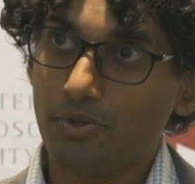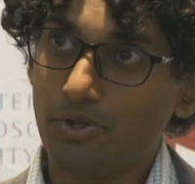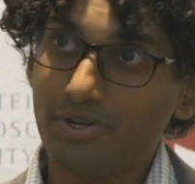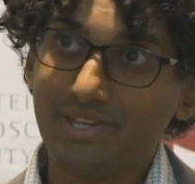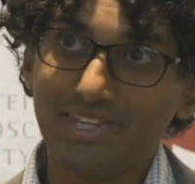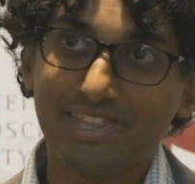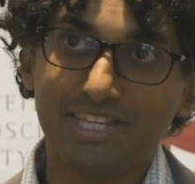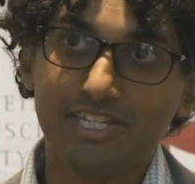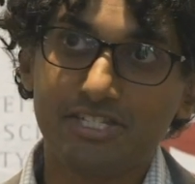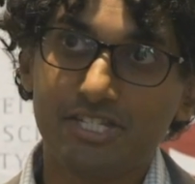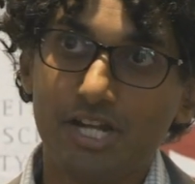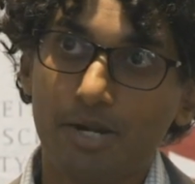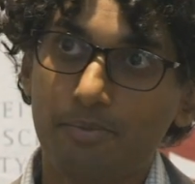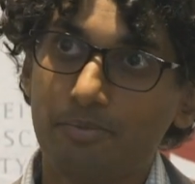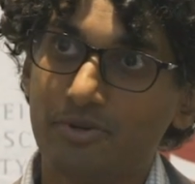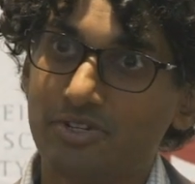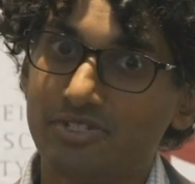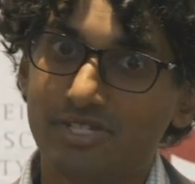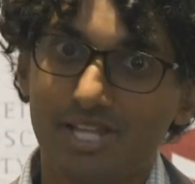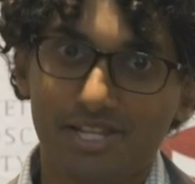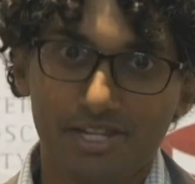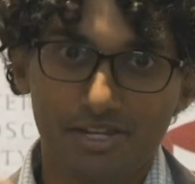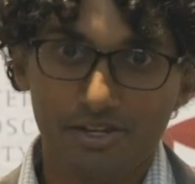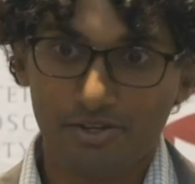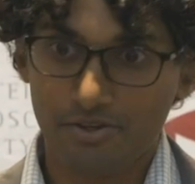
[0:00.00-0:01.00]
look at these
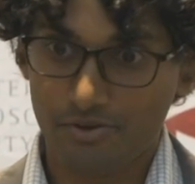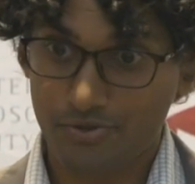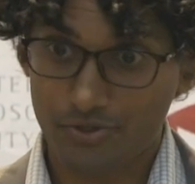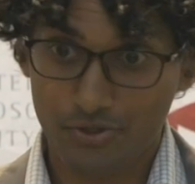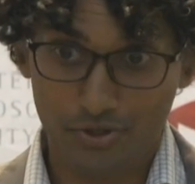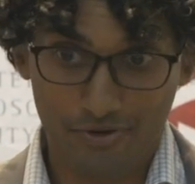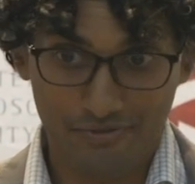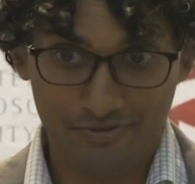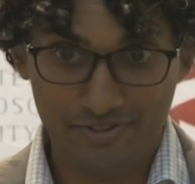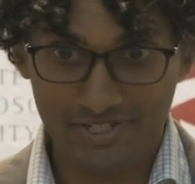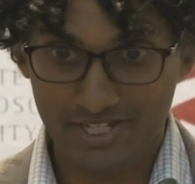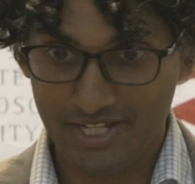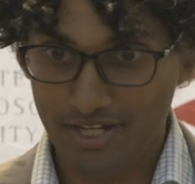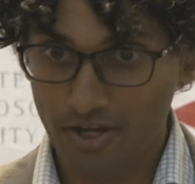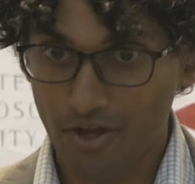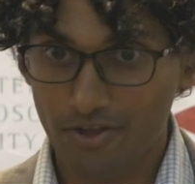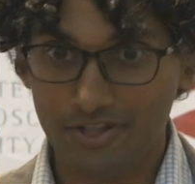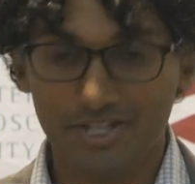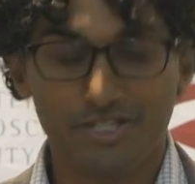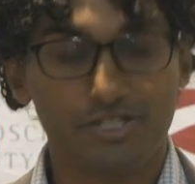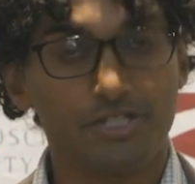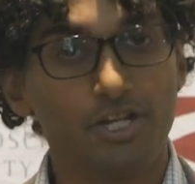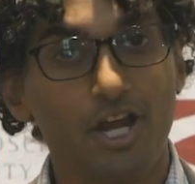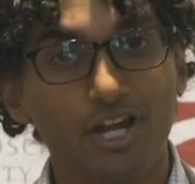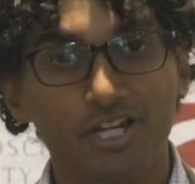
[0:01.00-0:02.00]
numbers and you sort of see all
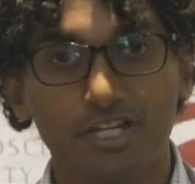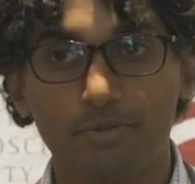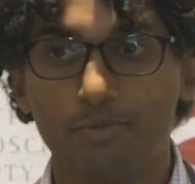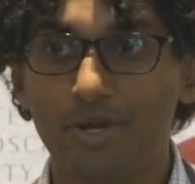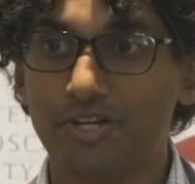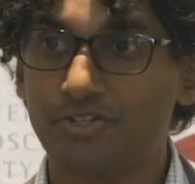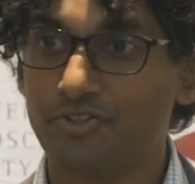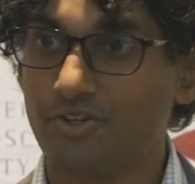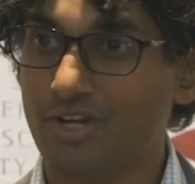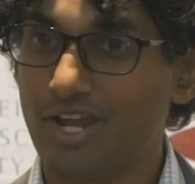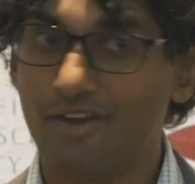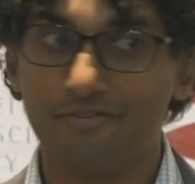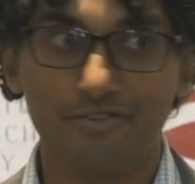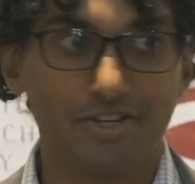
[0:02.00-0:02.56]
this documentary